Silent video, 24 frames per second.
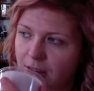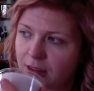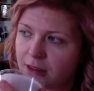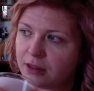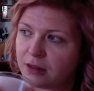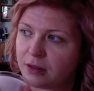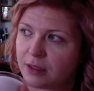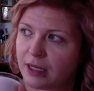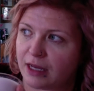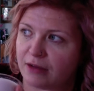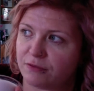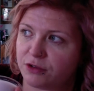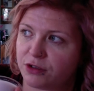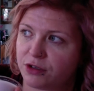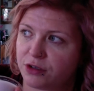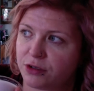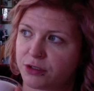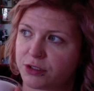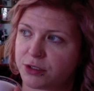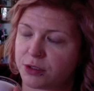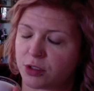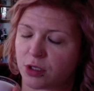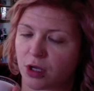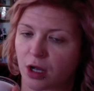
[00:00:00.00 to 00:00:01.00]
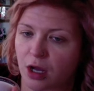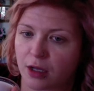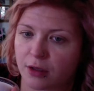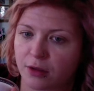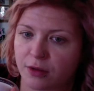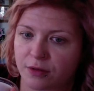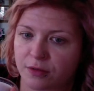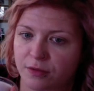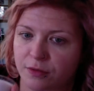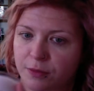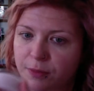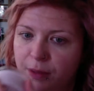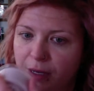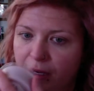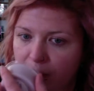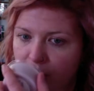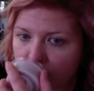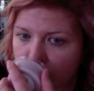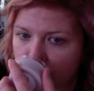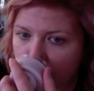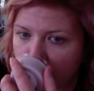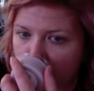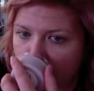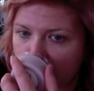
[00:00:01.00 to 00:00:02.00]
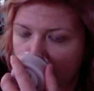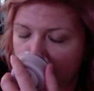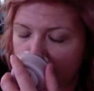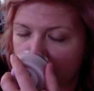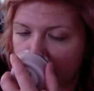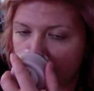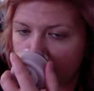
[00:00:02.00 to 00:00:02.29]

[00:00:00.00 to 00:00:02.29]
The lavender is not overpowering.